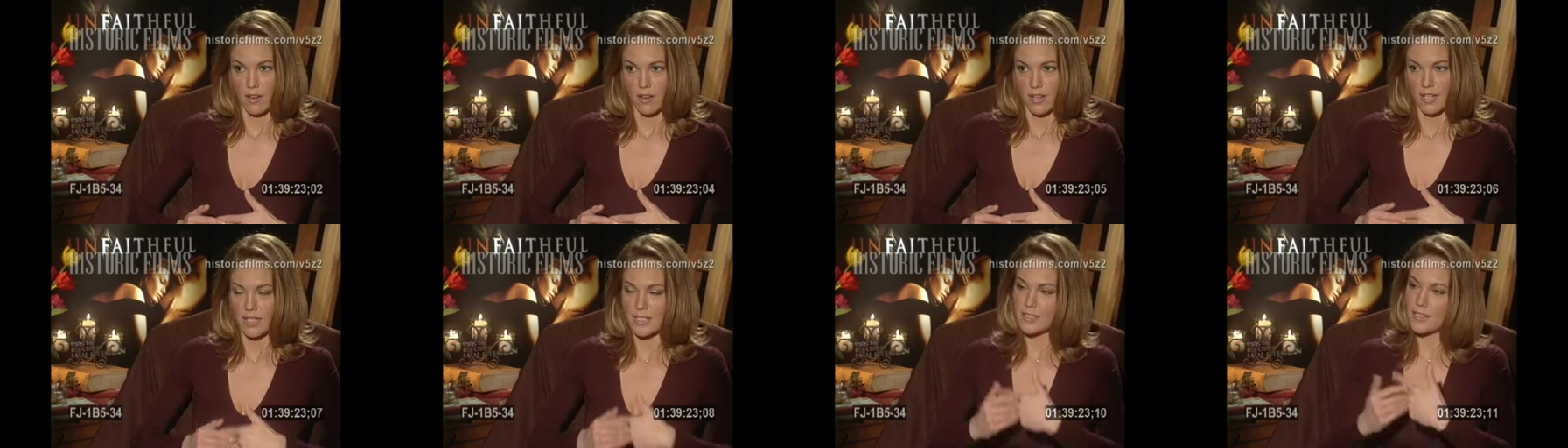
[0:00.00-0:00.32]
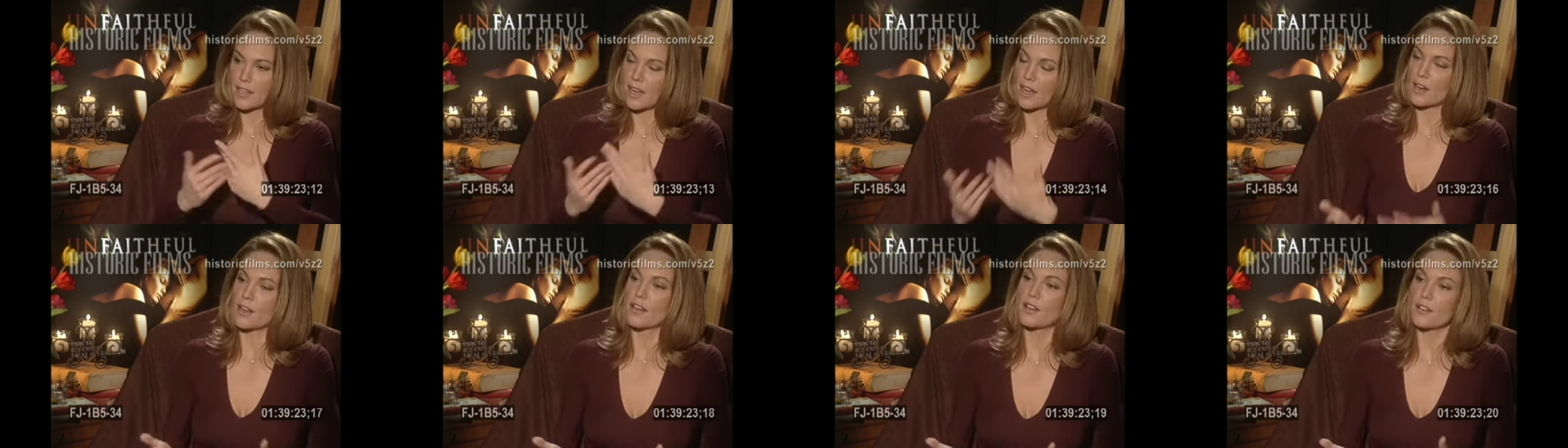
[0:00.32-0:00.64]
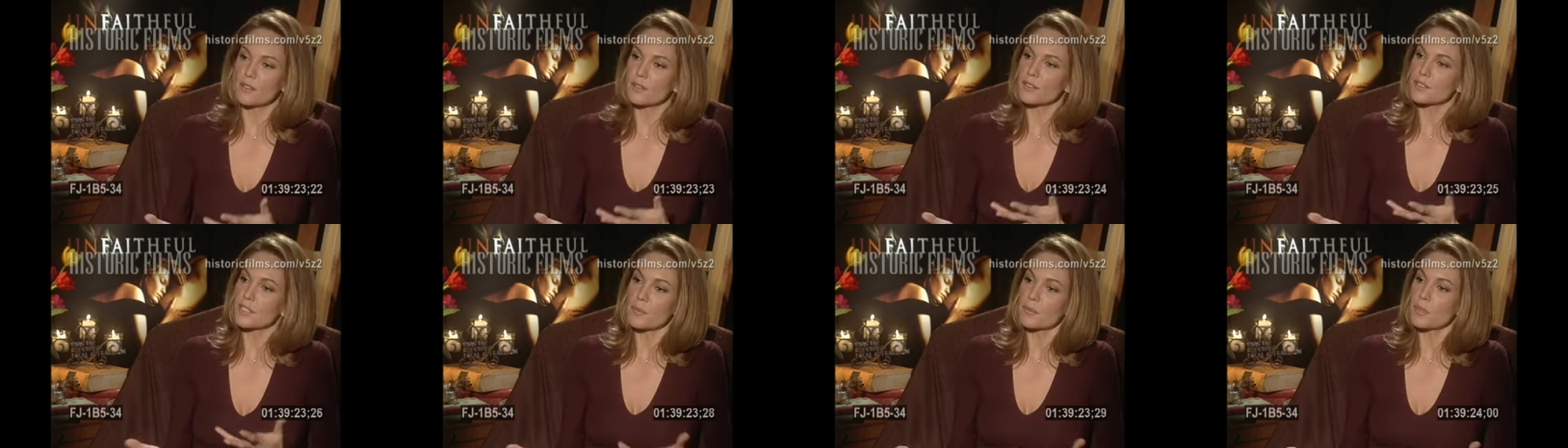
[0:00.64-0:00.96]
it's not
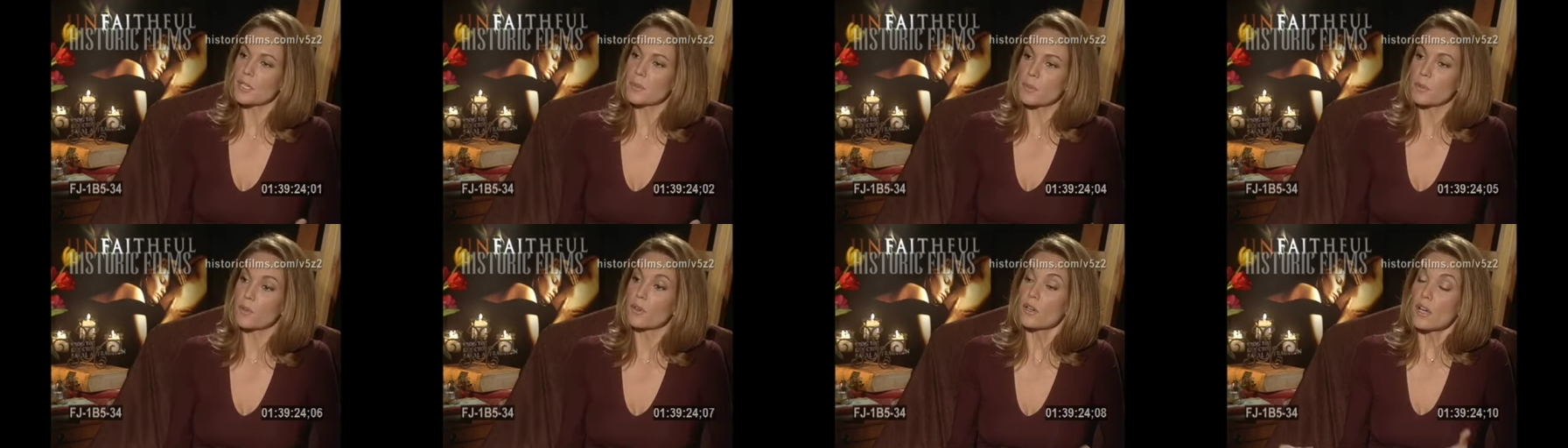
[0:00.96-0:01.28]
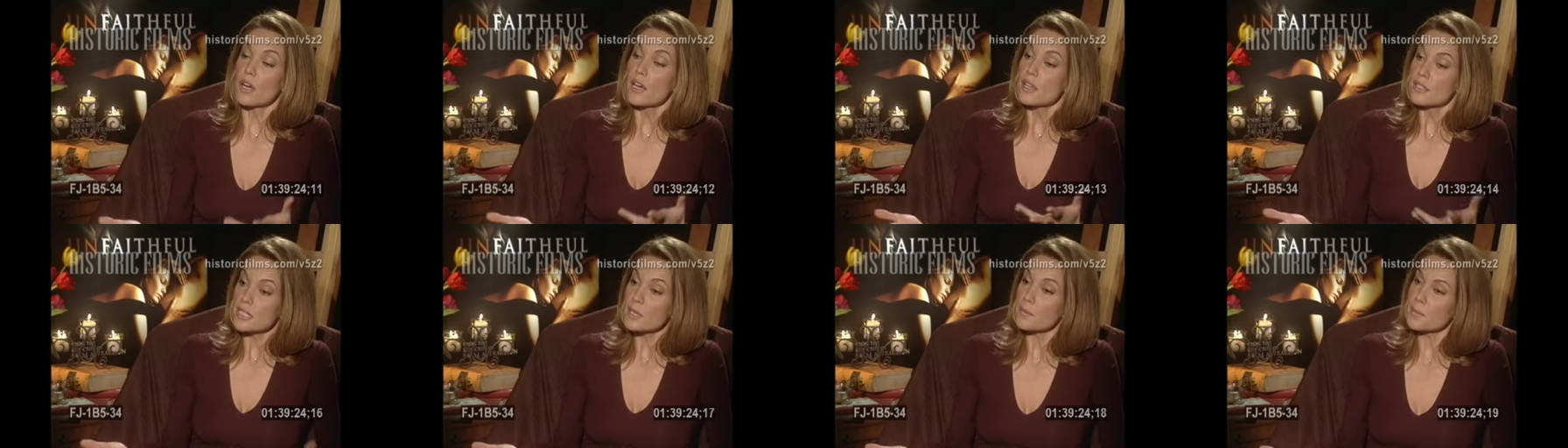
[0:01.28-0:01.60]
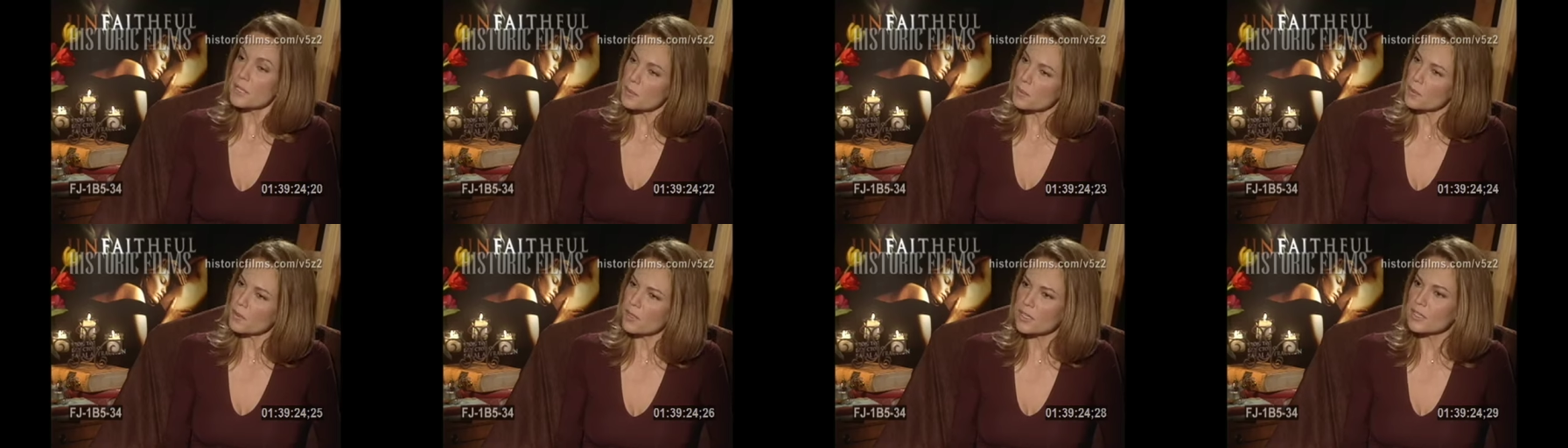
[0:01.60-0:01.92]
some people. Some
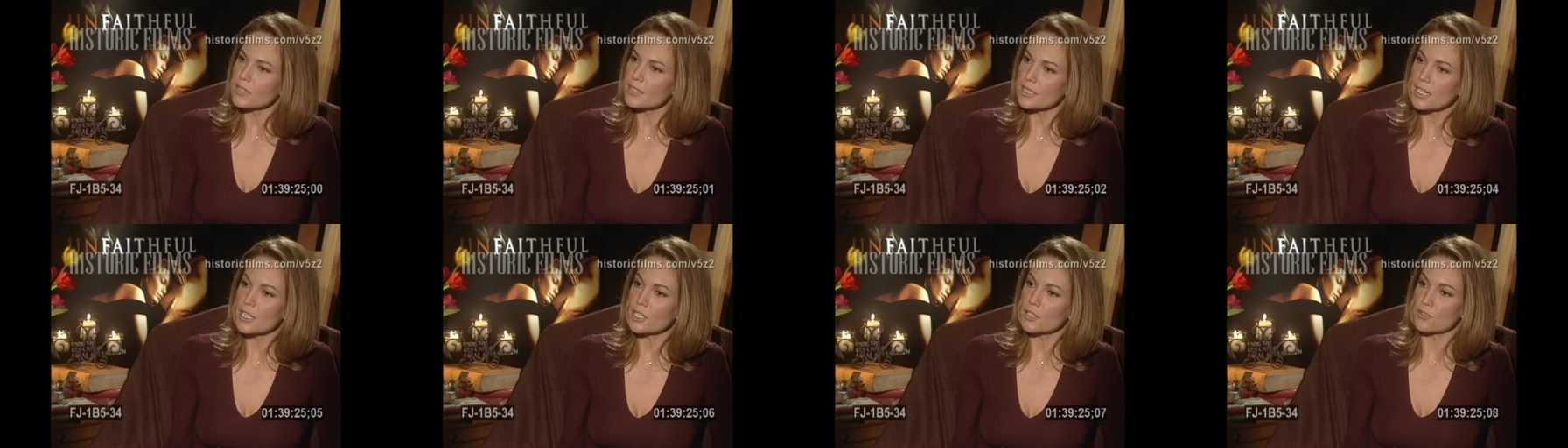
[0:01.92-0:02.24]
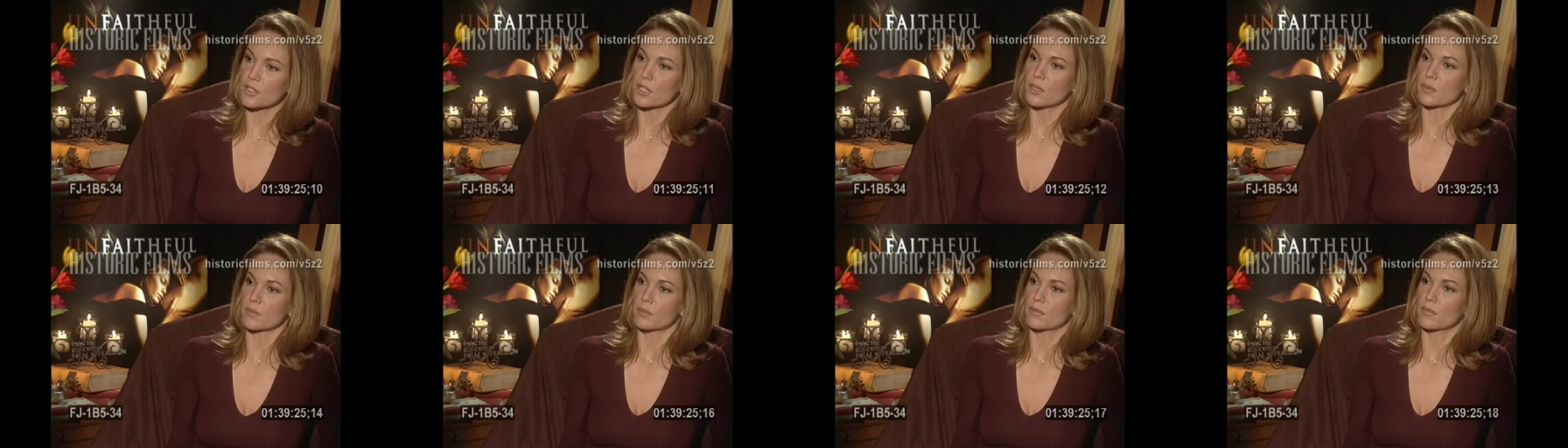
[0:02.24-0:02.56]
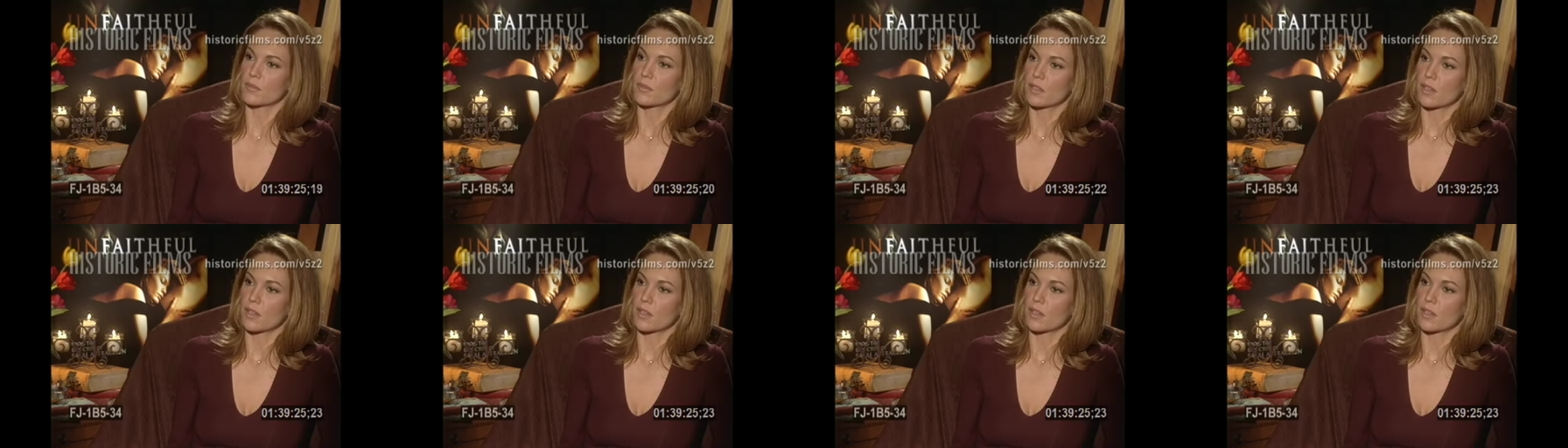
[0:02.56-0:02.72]
people can daydream.